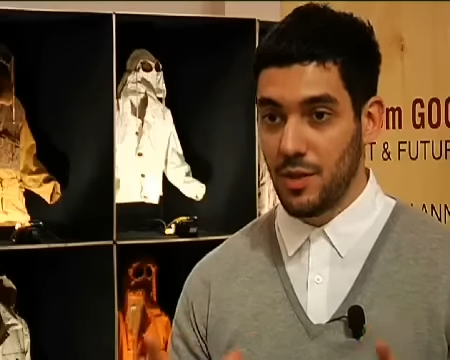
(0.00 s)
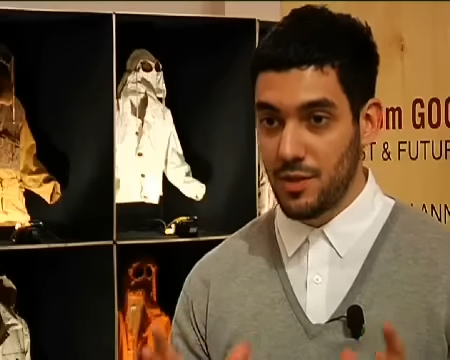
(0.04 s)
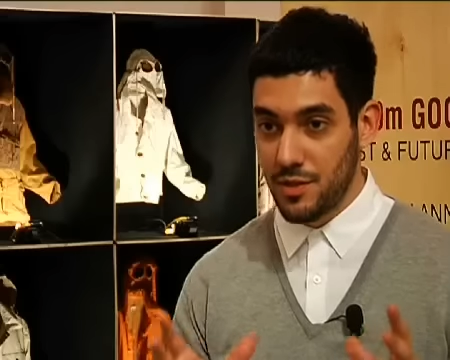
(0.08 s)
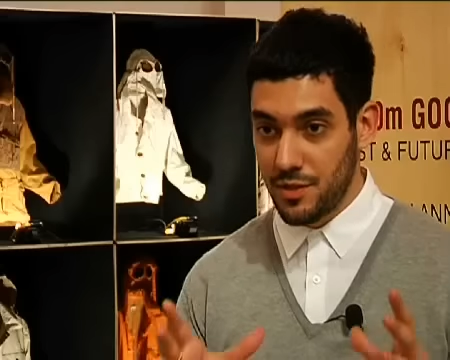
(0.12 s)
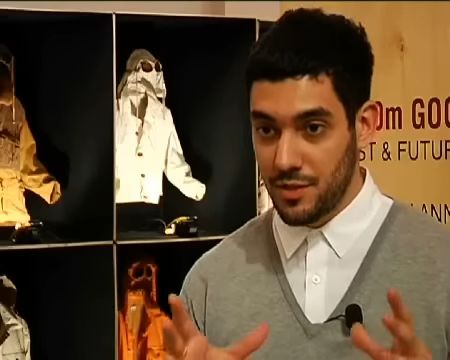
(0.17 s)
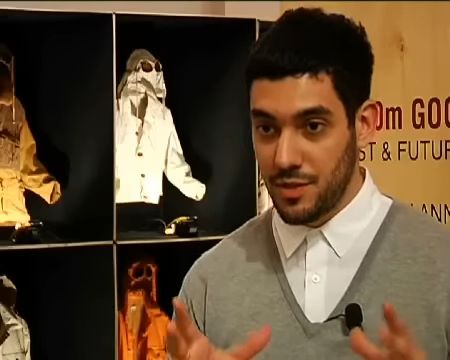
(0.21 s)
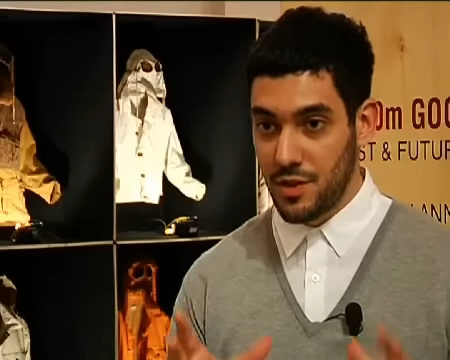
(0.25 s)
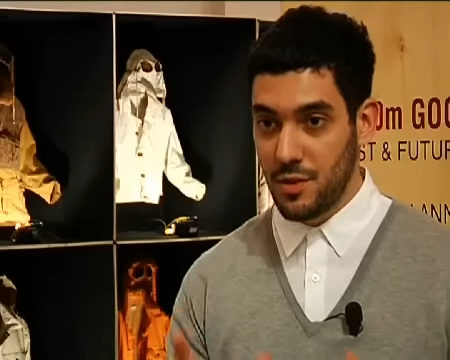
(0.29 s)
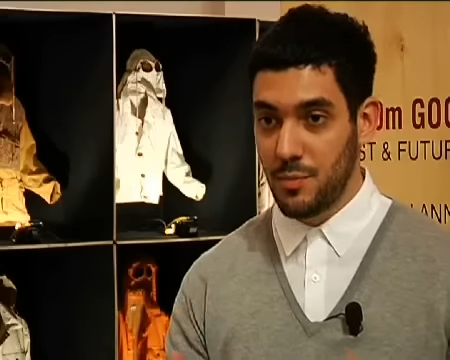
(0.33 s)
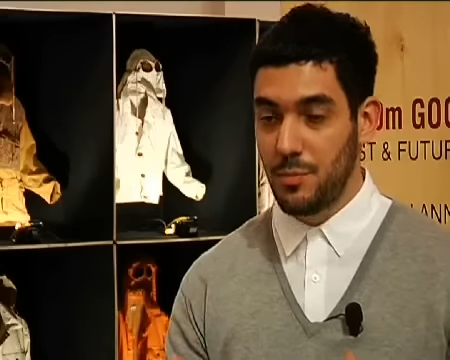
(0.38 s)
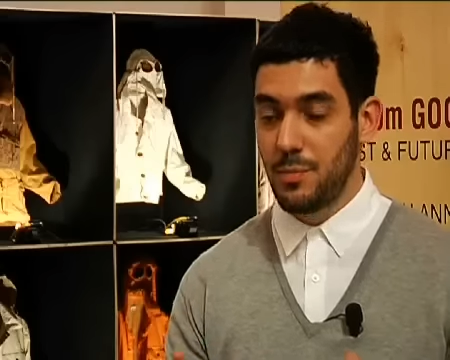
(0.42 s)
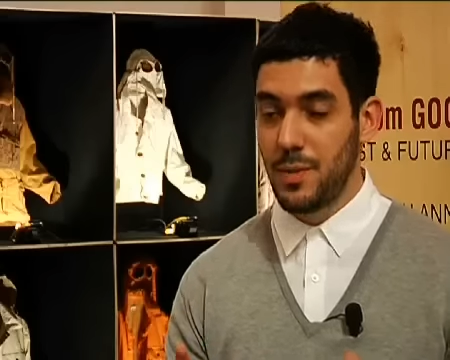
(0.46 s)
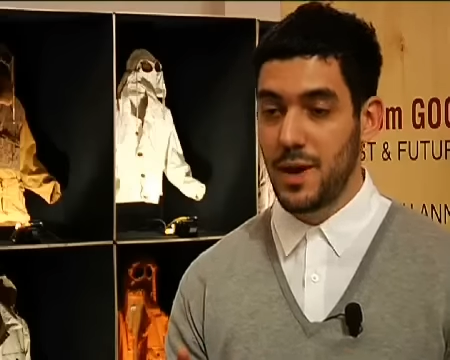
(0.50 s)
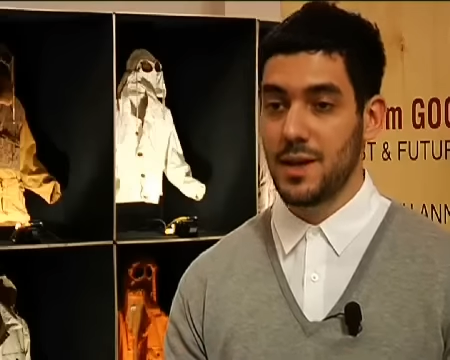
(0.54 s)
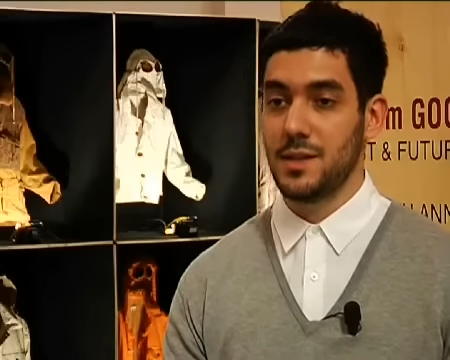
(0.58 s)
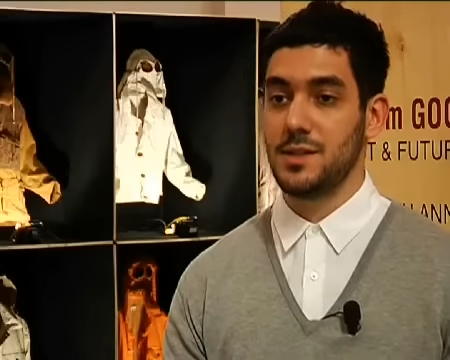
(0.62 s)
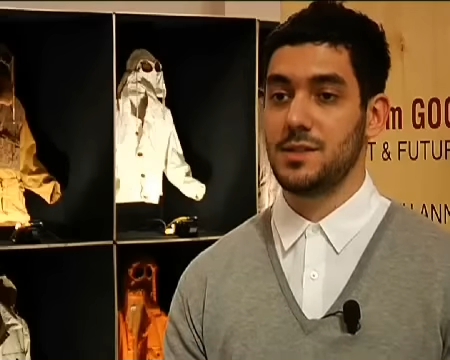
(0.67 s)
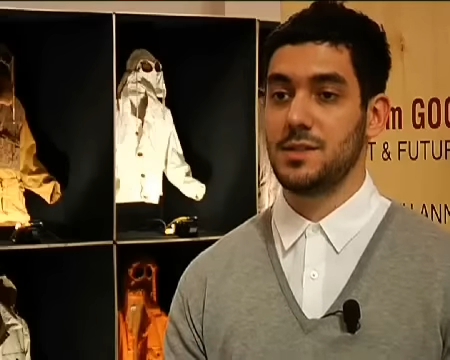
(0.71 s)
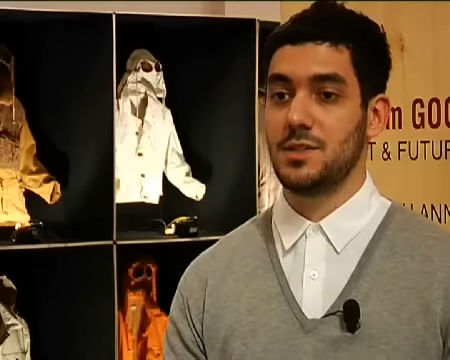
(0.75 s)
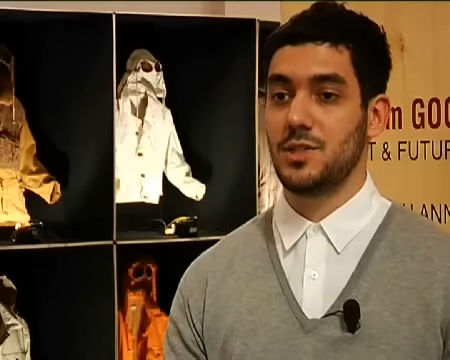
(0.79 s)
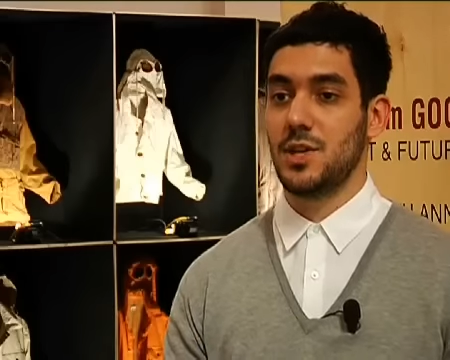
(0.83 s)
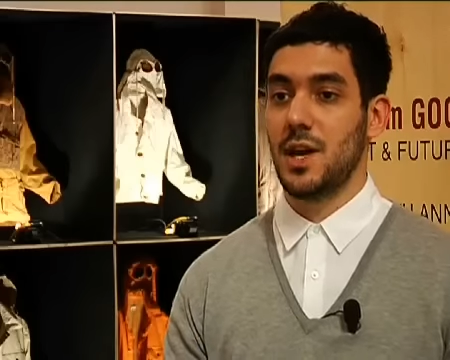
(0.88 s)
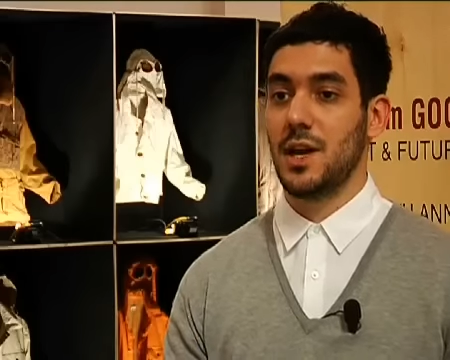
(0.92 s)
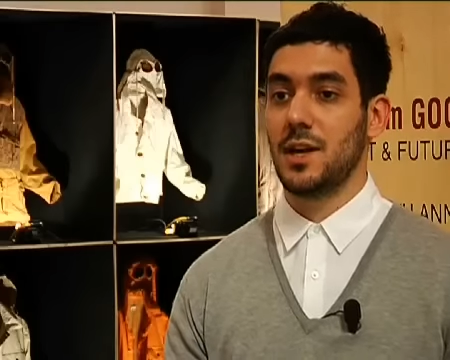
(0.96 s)
the
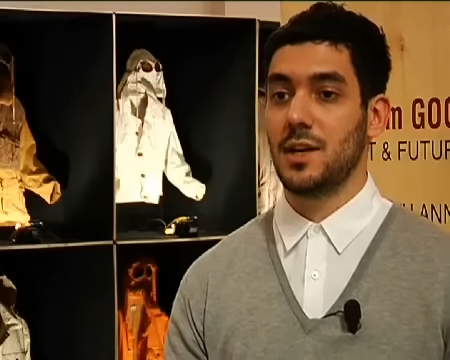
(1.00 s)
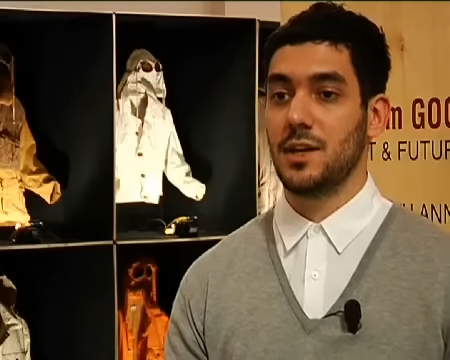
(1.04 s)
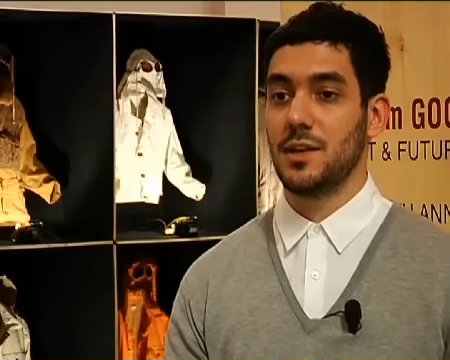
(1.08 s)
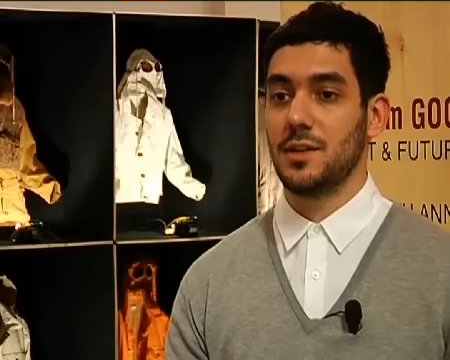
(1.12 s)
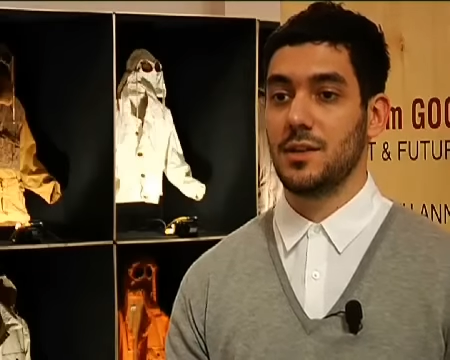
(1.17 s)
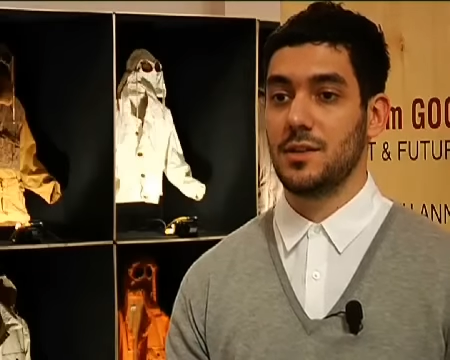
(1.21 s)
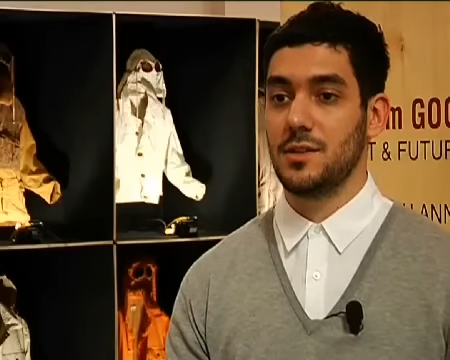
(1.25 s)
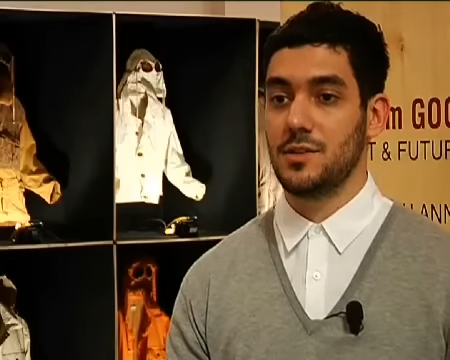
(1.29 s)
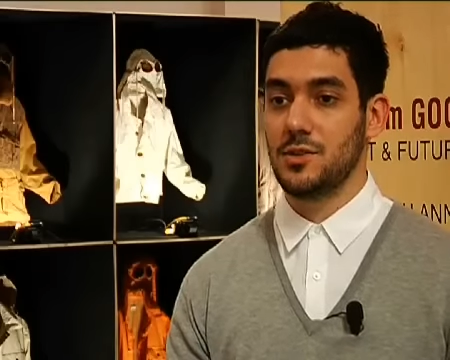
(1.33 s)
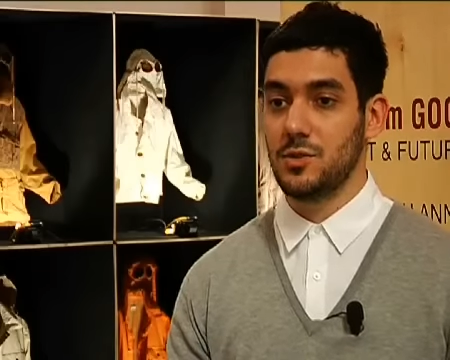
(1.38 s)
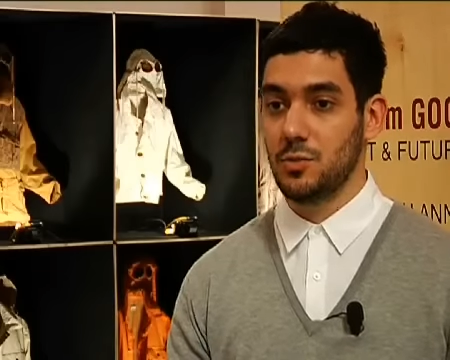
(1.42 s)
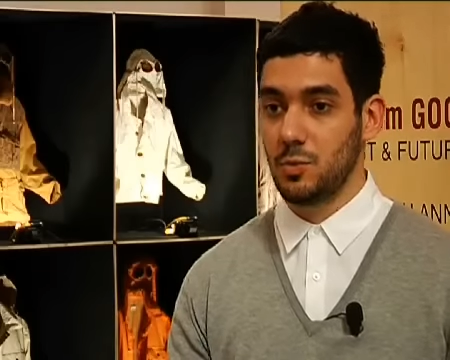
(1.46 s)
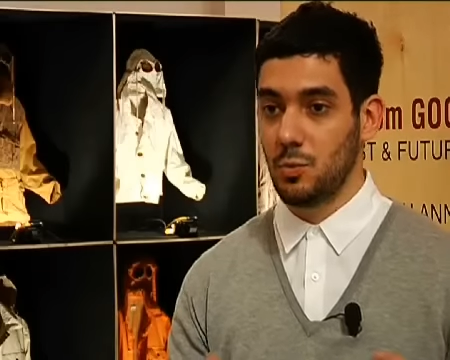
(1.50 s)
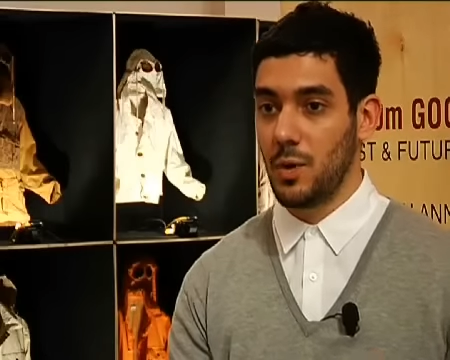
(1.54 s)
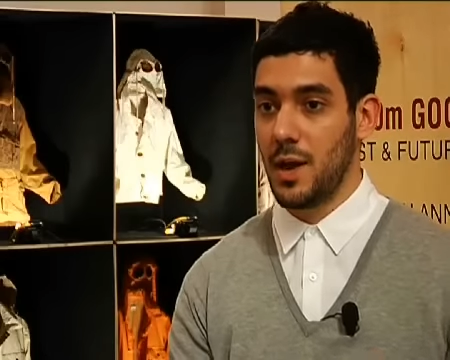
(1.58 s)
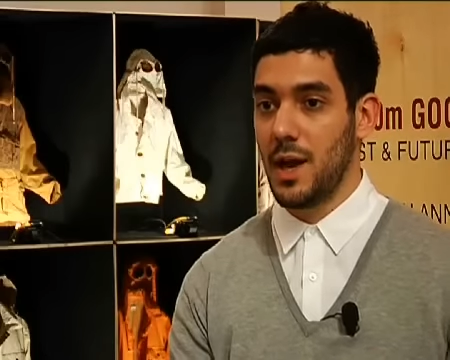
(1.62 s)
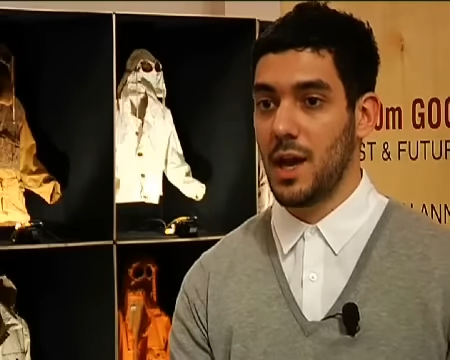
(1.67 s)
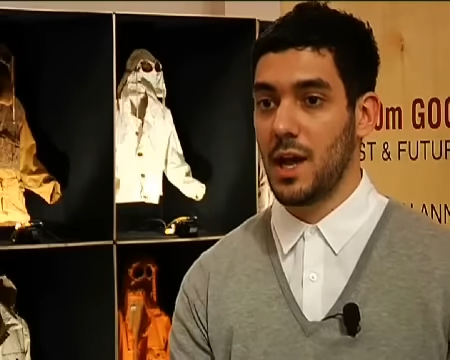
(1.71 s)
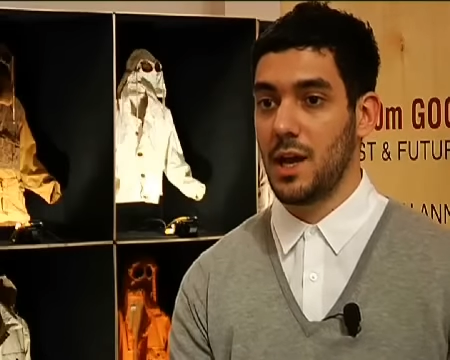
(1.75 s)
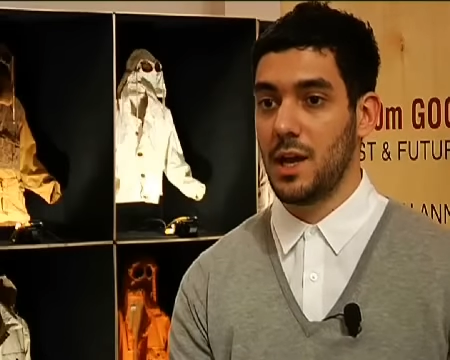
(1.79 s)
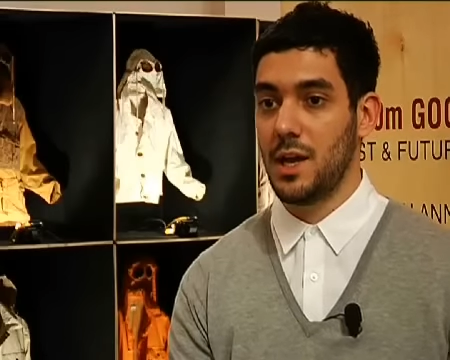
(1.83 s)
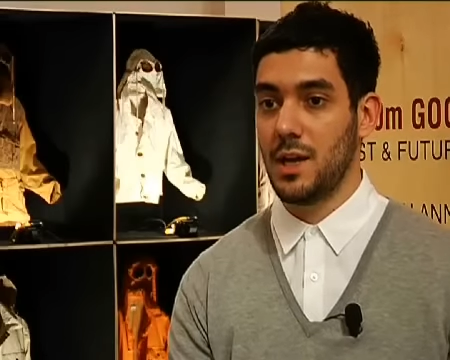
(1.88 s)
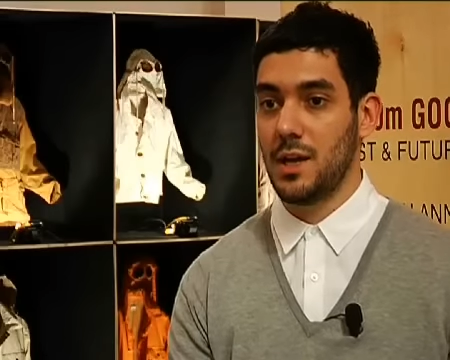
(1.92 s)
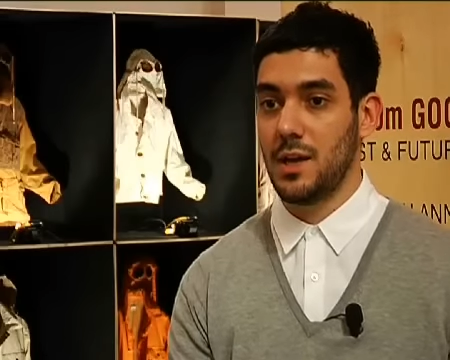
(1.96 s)
best jacket to
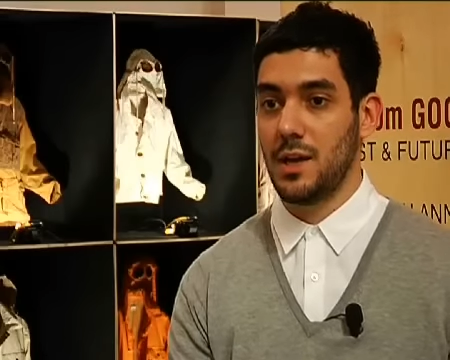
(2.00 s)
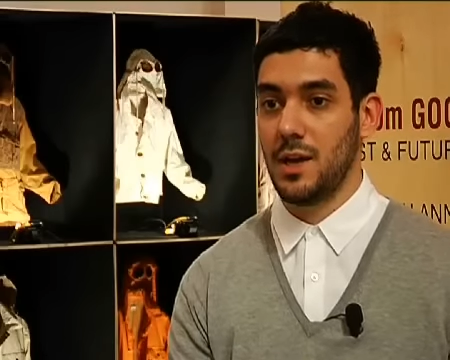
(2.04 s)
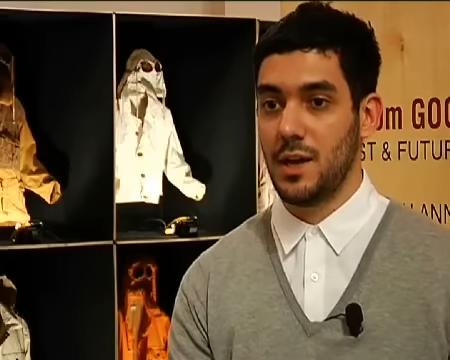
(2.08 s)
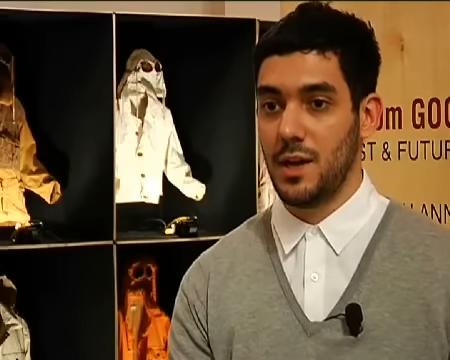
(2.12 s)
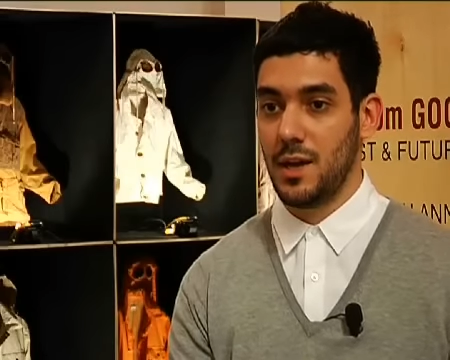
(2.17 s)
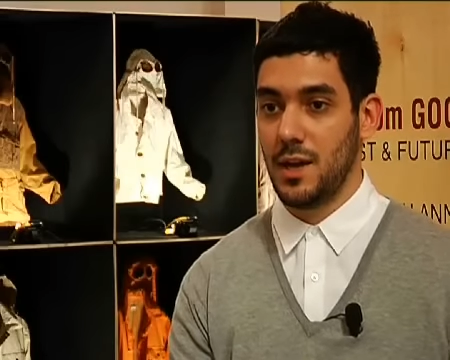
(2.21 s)
wear